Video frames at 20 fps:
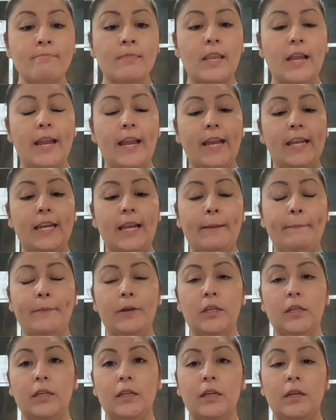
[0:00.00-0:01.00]
and I'm
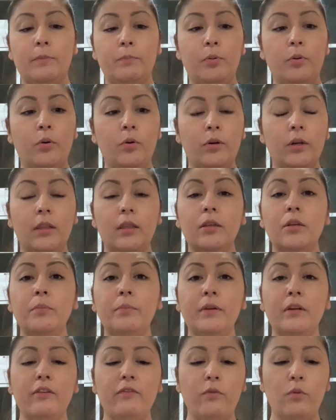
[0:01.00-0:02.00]
gonna pour a little
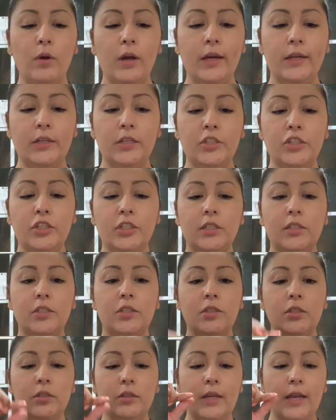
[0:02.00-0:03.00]
bit of water
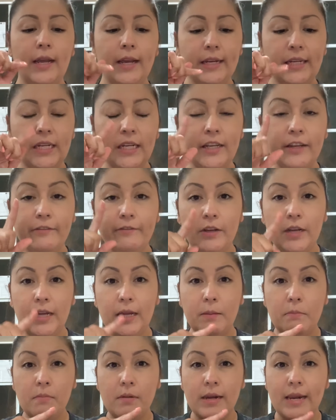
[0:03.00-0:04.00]
just to kind of
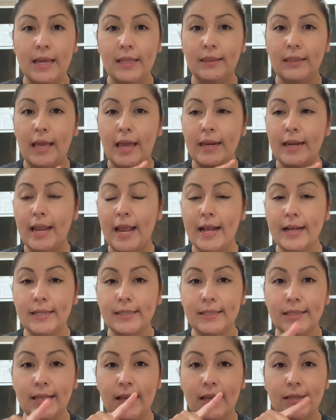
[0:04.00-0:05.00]
let that
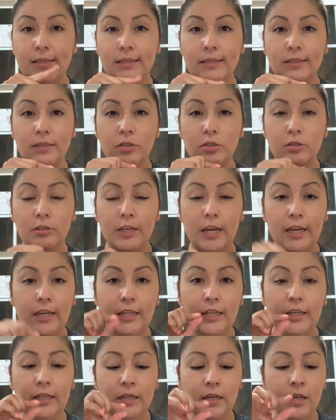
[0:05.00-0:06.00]
excess
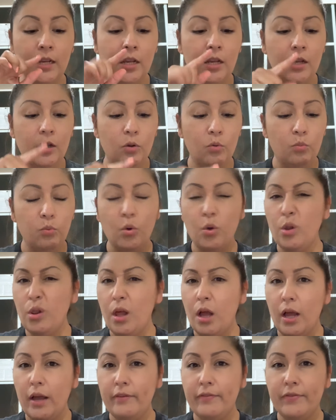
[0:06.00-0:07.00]
staining roll
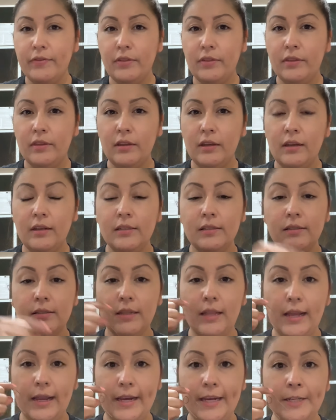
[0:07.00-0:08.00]
off the
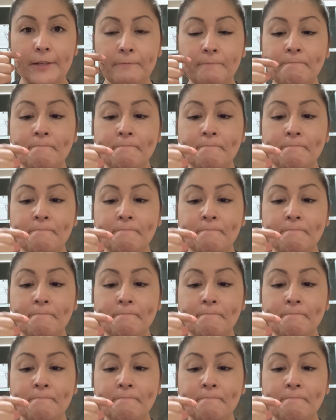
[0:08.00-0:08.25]
slide.